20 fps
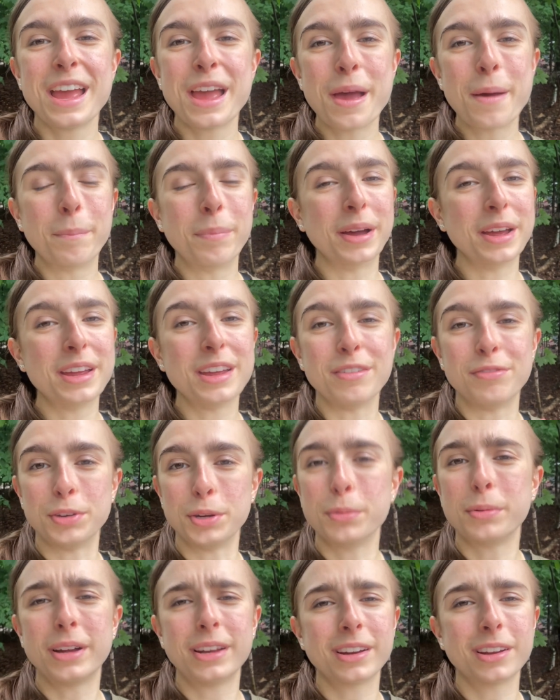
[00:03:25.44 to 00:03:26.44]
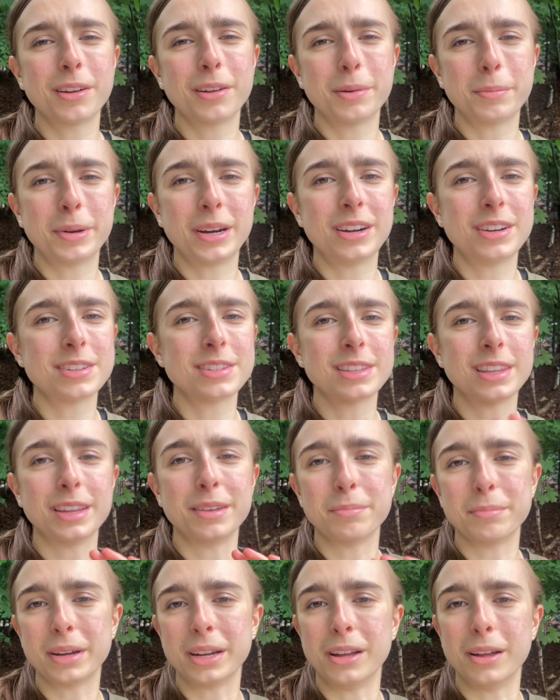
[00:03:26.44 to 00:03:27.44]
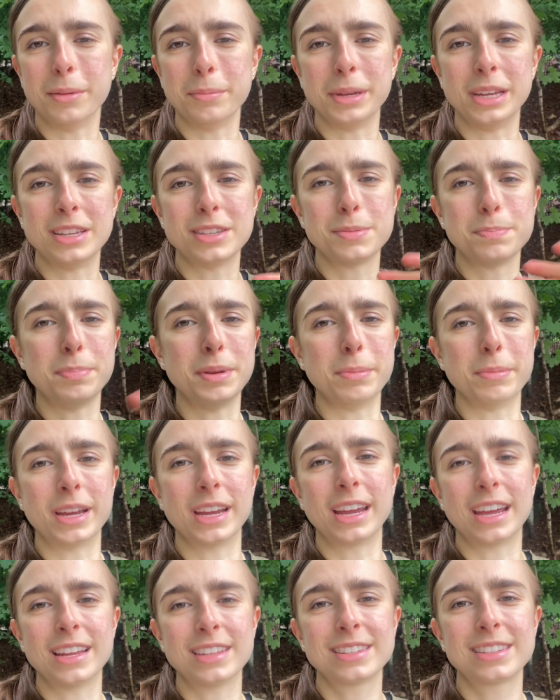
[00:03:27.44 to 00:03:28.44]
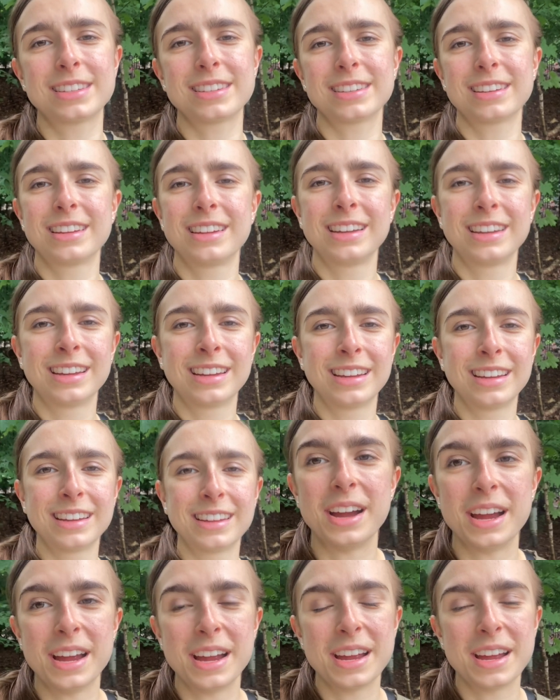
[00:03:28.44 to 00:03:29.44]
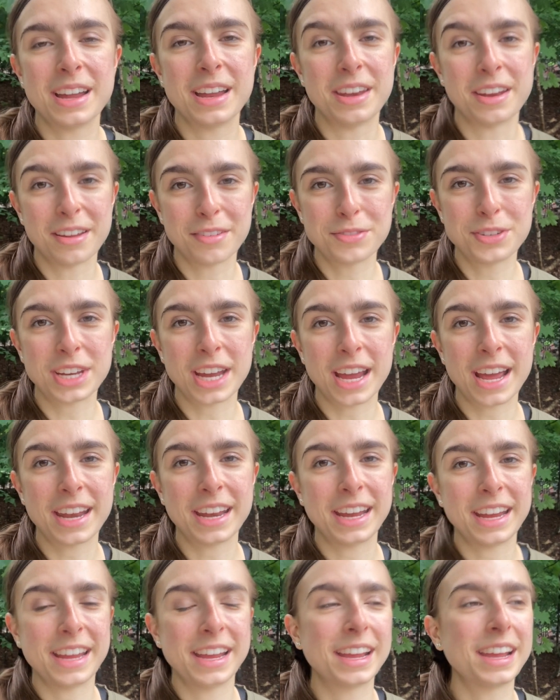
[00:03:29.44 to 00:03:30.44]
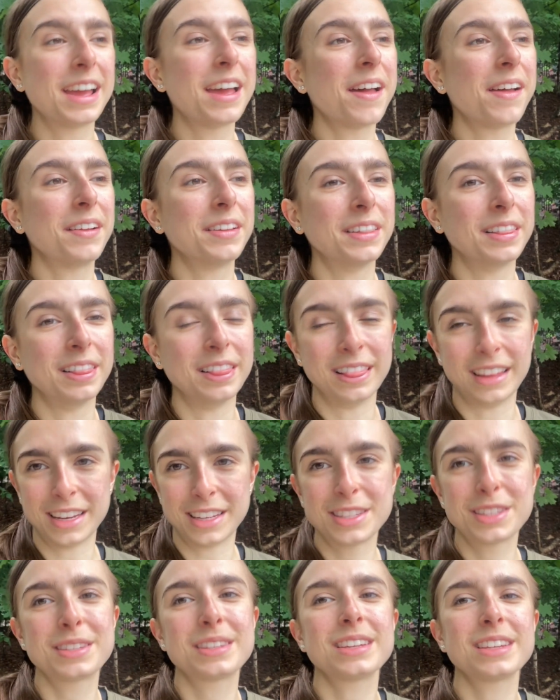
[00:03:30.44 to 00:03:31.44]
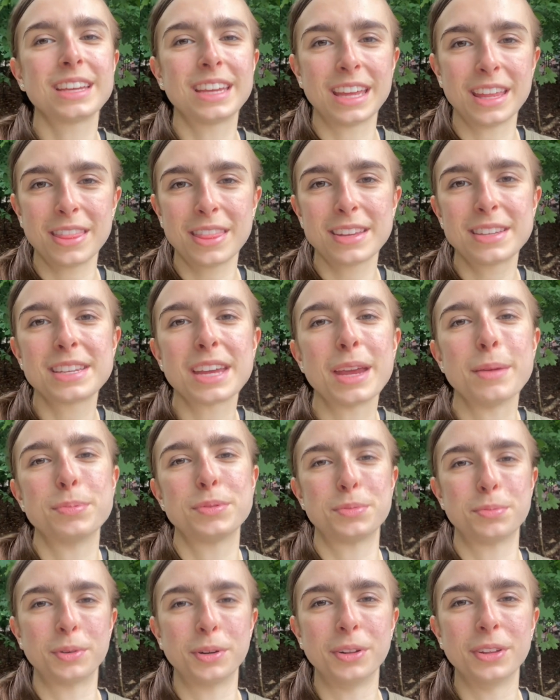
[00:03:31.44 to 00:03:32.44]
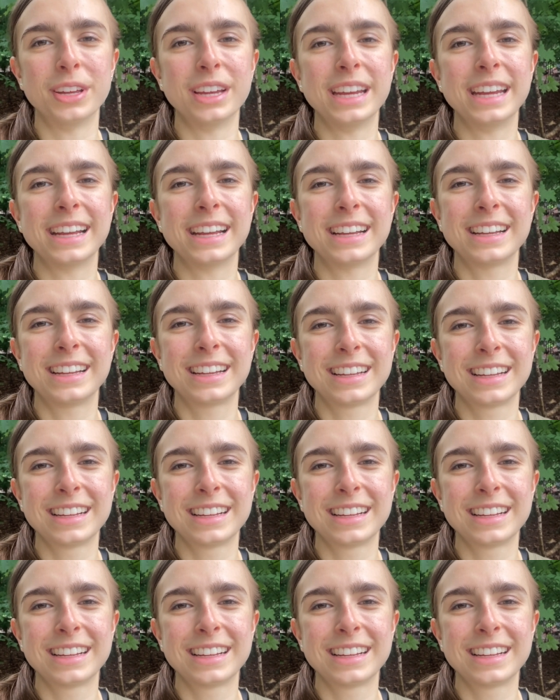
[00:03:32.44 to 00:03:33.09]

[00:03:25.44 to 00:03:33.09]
But if you want to go to Mars, then by all means, be my guest. All right, enough chatting. Let's get the tapes rolling.